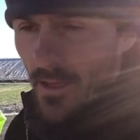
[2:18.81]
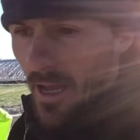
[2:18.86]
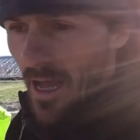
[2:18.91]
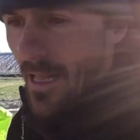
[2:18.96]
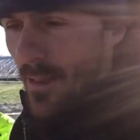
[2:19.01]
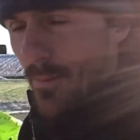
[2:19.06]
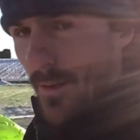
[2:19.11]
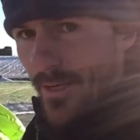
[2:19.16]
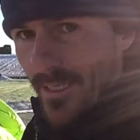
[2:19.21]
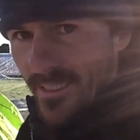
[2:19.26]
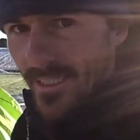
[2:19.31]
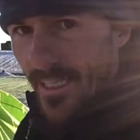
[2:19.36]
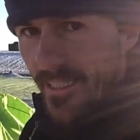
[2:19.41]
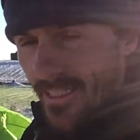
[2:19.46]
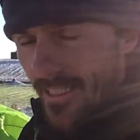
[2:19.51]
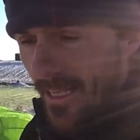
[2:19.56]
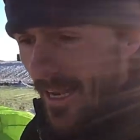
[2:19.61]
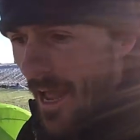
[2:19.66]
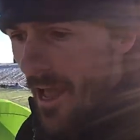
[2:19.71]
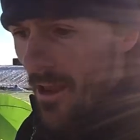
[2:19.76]
with the uh, Alba
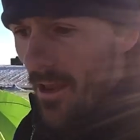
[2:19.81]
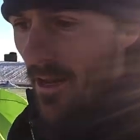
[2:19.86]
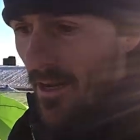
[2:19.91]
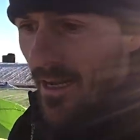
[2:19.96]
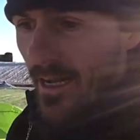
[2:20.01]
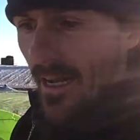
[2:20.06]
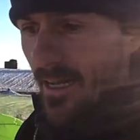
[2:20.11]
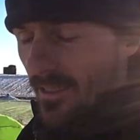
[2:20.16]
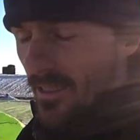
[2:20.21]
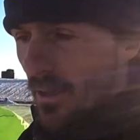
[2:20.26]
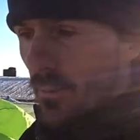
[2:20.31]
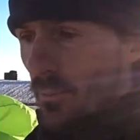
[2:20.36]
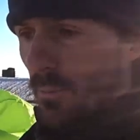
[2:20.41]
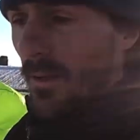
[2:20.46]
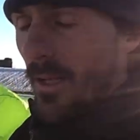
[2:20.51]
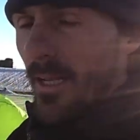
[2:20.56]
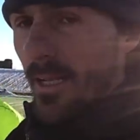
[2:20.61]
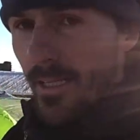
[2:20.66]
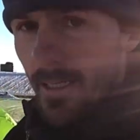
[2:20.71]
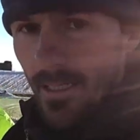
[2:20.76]
Santa Clara, it's
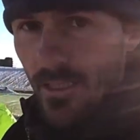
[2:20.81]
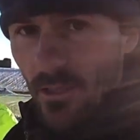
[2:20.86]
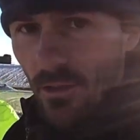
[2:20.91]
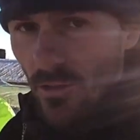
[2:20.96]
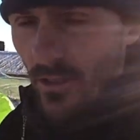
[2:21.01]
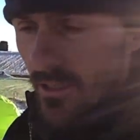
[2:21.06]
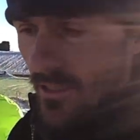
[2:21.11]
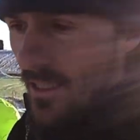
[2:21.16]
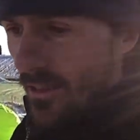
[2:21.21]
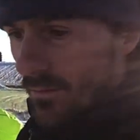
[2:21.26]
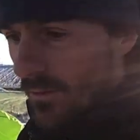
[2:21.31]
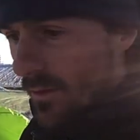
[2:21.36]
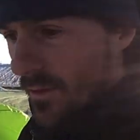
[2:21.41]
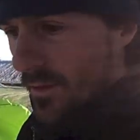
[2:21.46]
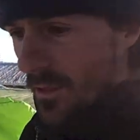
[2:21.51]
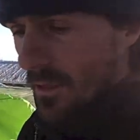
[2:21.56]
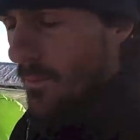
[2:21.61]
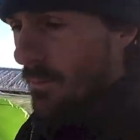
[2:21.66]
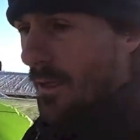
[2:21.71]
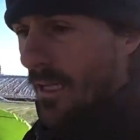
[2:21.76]
completely donativo,
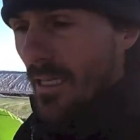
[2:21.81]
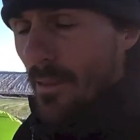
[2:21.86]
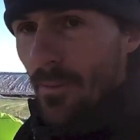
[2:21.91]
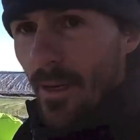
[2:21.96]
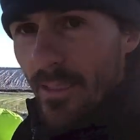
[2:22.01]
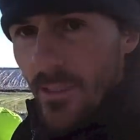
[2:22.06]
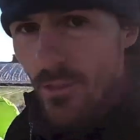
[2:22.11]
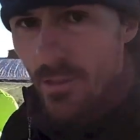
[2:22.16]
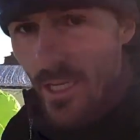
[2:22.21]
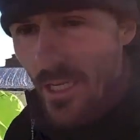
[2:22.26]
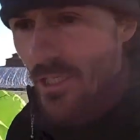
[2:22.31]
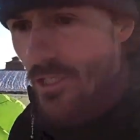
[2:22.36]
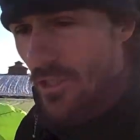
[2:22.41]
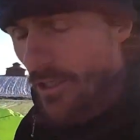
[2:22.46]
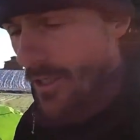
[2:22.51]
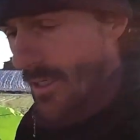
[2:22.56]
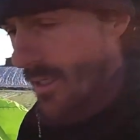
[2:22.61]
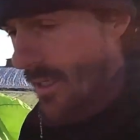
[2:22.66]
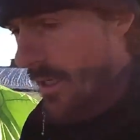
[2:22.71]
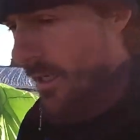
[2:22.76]
it's completely by
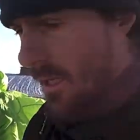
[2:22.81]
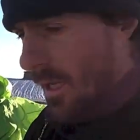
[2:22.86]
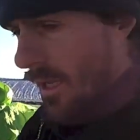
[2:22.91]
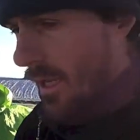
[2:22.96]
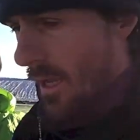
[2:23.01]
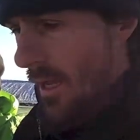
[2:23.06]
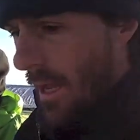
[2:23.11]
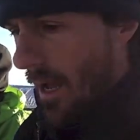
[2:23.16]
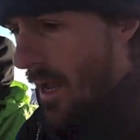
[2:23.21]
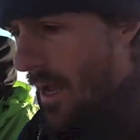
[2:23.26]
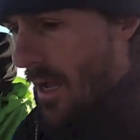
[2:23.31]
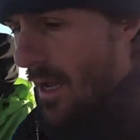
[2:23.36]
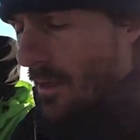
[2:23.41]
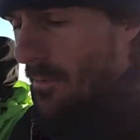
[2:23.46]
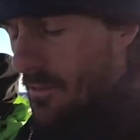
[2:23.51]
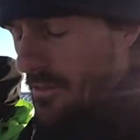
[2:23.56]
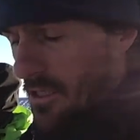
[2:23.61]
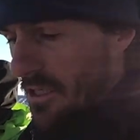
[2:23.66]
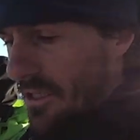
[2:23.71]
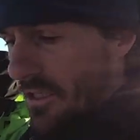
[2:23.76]
donation.
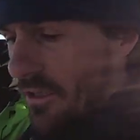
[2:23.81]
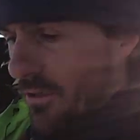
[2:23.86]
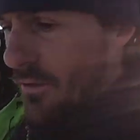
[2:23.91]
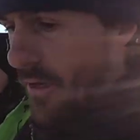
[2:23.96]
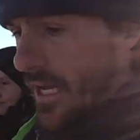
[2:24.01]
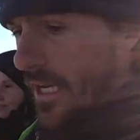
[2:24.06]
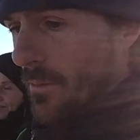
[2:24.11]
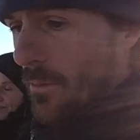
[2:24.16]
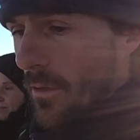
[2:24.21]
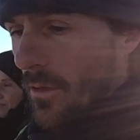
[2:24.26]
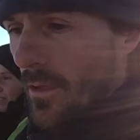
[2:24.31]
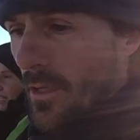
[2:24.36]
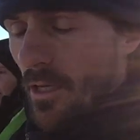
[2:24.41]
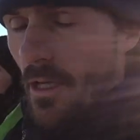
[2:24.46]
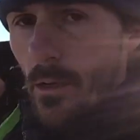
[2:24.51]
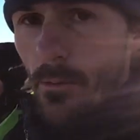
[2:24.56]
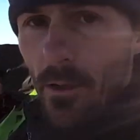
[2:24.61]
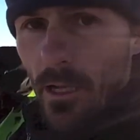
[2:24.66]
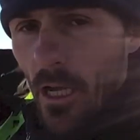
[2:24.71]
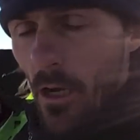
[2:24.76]
Um, it's just incredible.
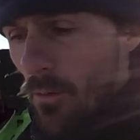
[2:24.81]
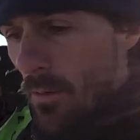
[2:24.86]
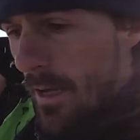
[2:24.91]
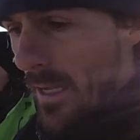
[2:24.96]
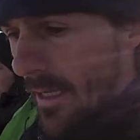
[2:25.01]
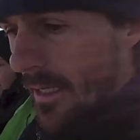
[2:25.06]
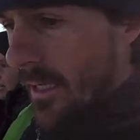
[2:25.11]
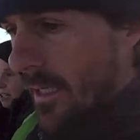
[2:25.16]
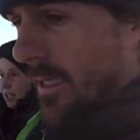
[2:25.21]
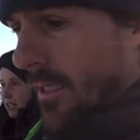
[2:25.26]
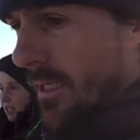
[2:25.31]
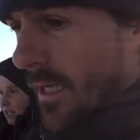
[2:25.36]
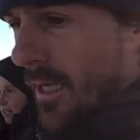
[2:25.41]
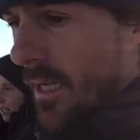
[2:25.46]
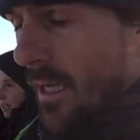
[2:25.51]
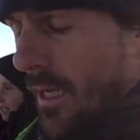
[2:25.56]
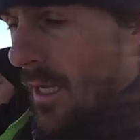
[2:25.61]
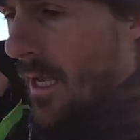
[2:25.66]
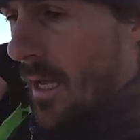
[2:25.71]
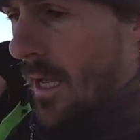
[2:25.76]
You know, we go
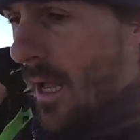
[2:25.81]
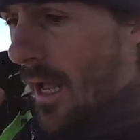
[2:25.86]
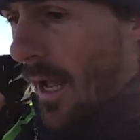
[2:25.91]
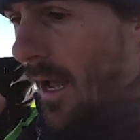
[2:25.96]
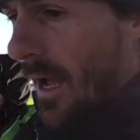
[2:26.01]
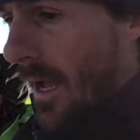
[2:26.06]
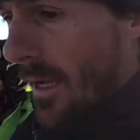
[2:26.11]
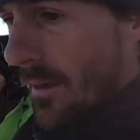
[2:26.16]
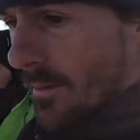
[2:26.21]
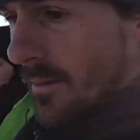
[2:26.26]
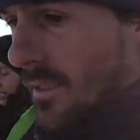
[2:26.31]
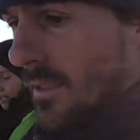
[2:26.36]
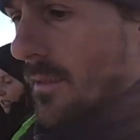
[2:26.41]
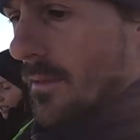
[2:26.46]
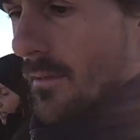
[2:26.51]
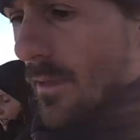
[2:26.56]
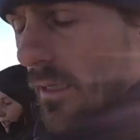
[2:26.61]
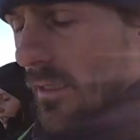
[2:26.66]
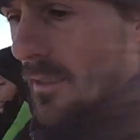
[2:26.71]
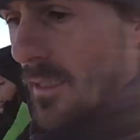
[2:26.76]
in, uh,
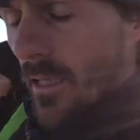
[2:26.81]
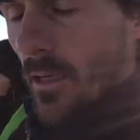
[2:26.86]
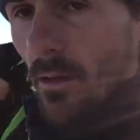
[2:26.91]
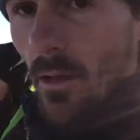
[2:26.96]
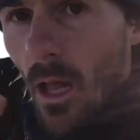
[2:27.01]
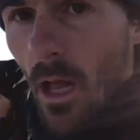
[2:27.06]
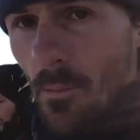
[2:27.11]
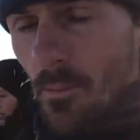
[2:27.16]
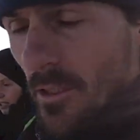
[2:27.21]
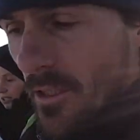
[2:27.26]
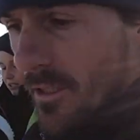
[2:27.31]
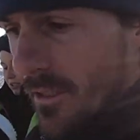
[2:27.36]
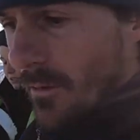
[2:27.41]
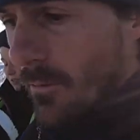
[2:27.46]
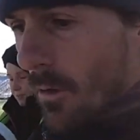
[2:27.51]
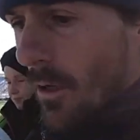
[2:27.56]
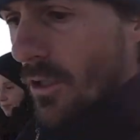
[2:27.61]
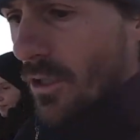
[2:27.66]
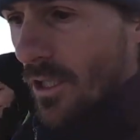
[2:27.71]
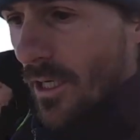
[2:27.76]
she, I said, oh, how much is
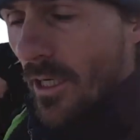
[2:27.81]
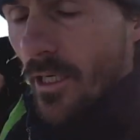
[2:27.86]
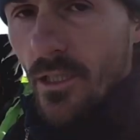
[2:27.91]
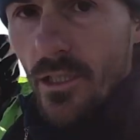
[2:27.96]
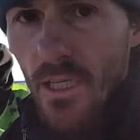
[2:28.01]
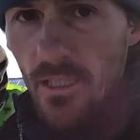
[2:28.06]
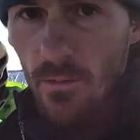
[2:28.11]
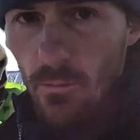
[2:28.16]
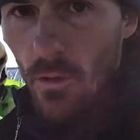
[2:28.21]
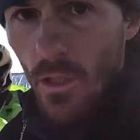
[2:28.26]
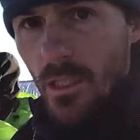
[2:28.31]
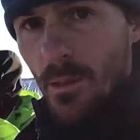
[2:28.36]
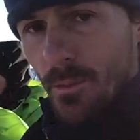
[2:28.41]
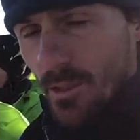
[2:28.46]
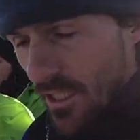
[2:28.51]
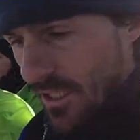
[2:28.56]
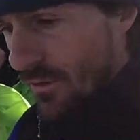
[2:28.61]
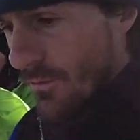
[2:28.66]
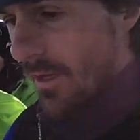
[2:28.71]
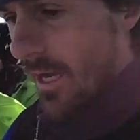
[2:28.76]
the washing? She has a washing
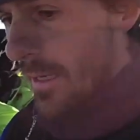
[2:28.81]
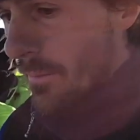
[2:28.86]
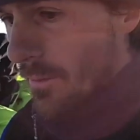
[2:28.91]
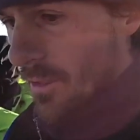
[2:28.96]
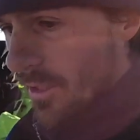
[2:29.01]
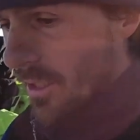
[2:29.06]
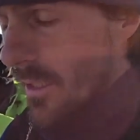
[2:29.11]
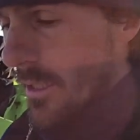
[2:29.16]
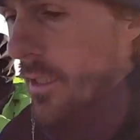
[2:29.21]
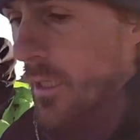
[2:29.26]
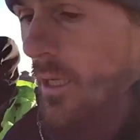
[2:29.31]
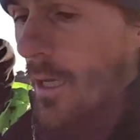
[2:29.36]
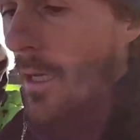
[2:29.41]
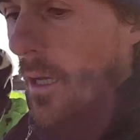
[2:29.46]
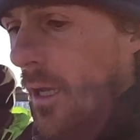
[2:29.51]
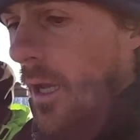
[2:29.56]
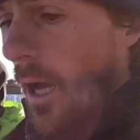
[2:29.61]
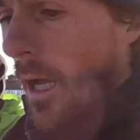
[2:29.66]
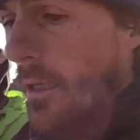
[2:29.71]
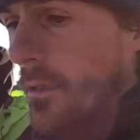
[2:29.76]
machine, drying machine,
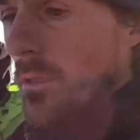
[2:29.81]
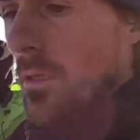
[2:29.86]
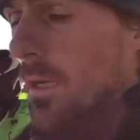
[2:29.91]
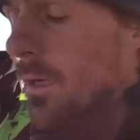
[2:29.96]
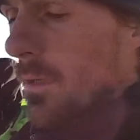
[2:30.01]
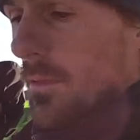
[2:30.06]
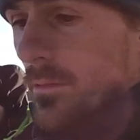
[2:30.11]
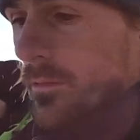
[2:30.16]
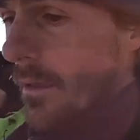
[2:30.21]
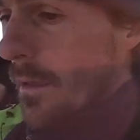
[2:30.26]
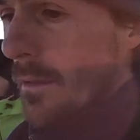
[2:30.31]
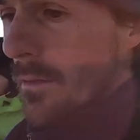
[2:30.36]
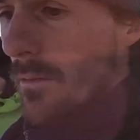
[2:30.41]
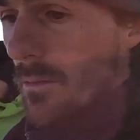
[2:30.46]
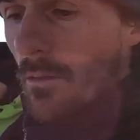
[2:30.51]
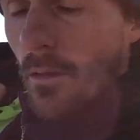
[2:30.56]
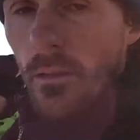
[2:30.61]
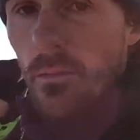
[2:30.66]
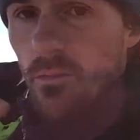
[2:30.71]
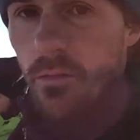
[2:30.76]
and she goes, oh,
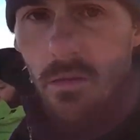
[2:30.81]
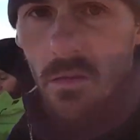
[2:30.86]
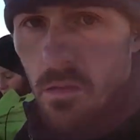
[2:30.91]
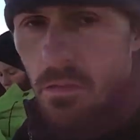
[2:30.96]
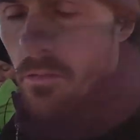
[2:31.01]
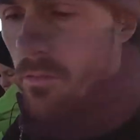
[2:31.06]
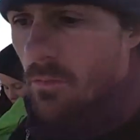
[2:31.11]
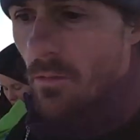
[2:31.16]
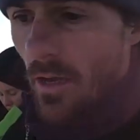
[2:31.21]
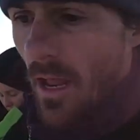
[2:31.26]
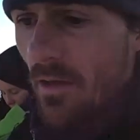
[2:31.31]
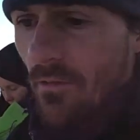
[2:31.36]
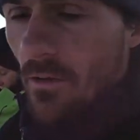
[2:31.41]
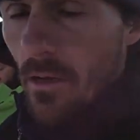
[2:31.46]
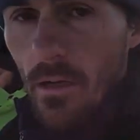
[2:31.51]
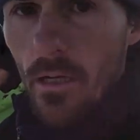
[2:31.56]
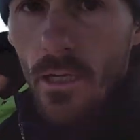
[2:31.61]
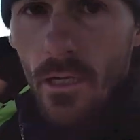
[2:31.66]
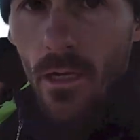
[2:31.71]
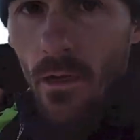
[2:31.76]
just
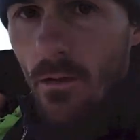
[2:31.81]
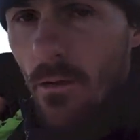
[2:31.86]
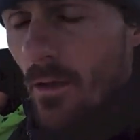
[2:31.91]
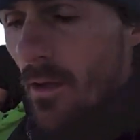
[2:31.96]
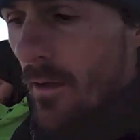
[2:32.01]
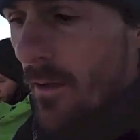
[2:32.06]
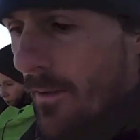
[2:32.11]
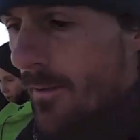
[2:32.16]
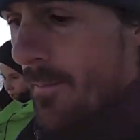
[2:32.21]
whatever, you know.